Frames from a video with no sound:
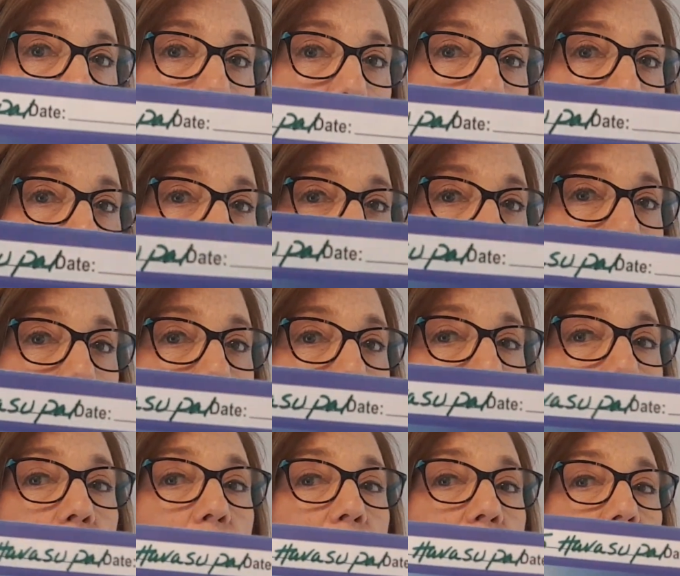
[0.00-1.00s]
kept
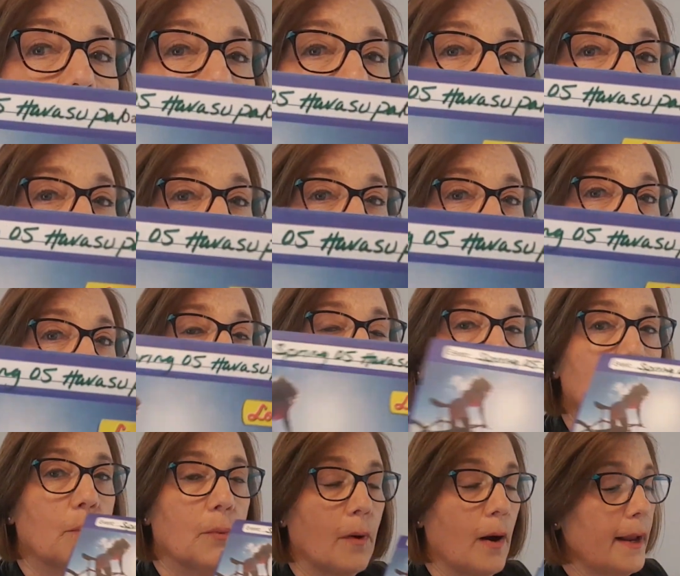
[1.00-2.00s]
it put a date
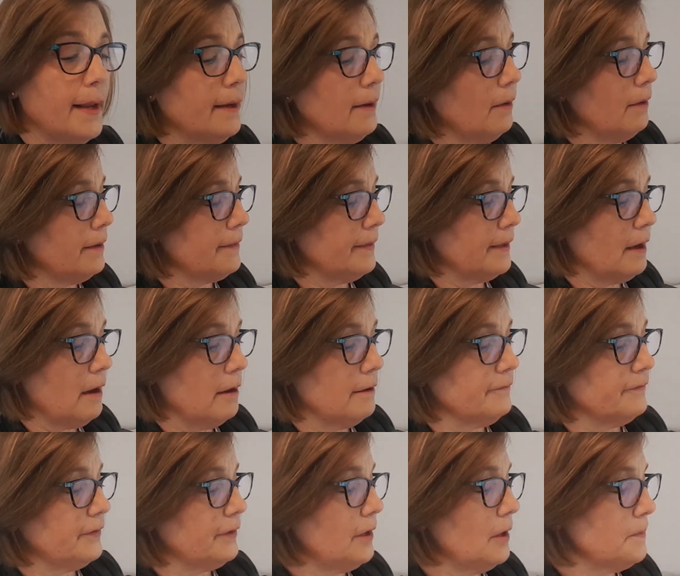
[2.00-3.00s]
right on the
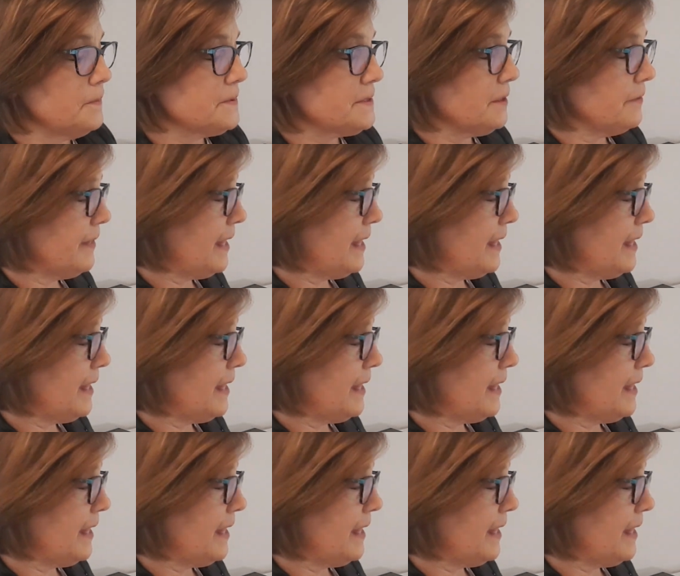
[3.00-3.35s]
envelope, so